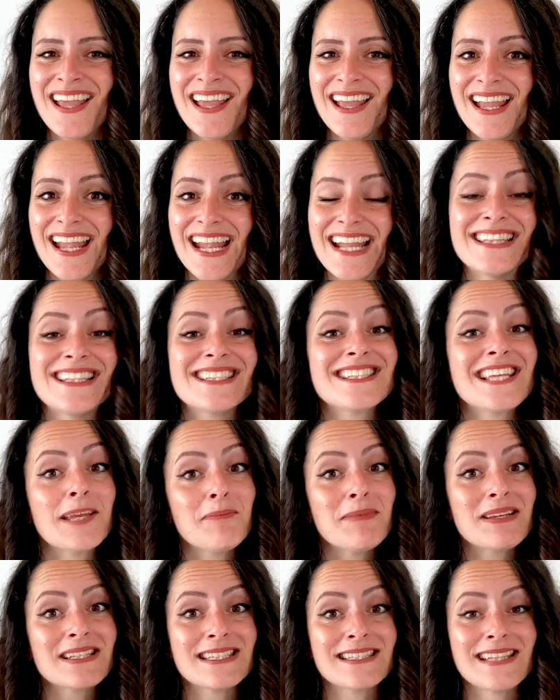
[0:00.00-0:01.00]
And the
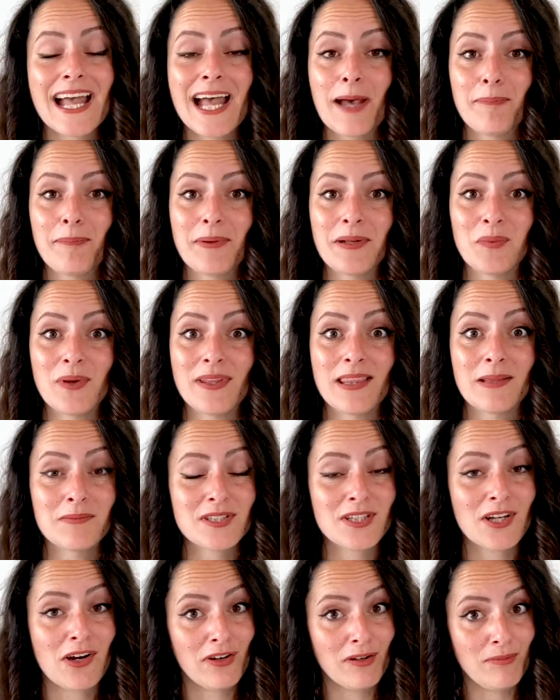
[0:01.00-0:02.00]
same as it happened with I'm
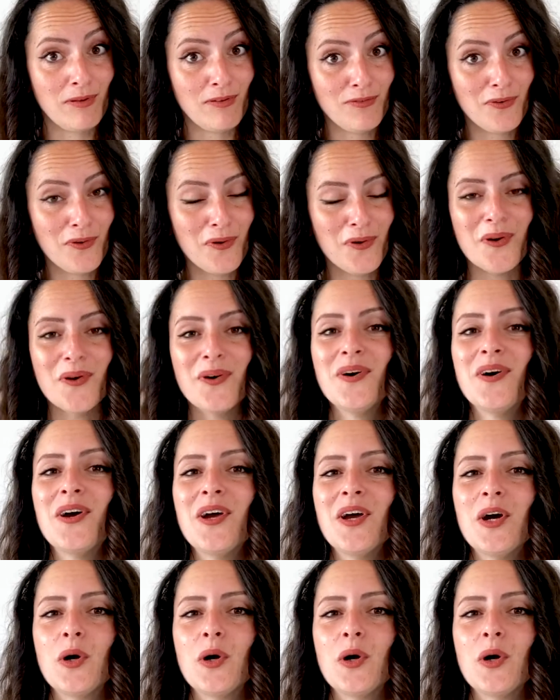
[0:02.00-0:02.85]
sorry before,